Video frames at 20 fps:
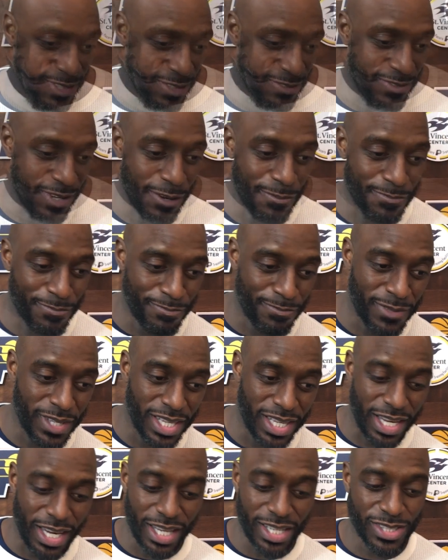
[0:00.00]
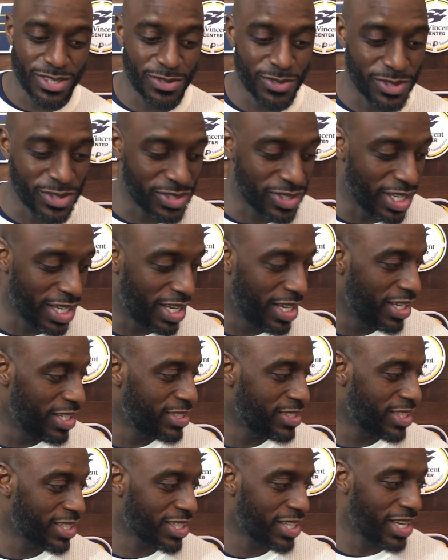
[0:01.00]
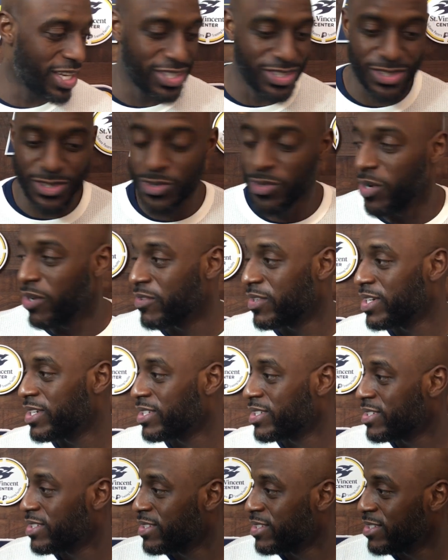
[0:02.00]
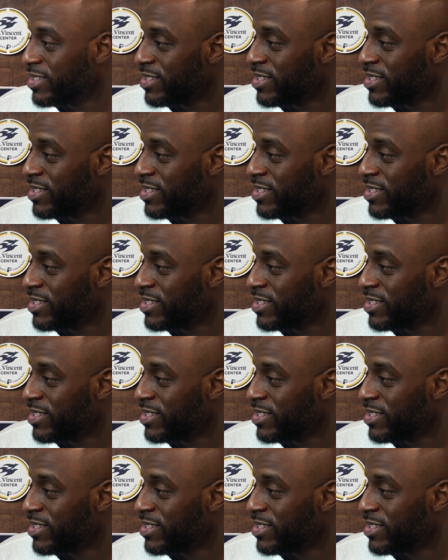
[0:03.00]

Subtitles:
If I'm being honest with you guys, I kind of knew already.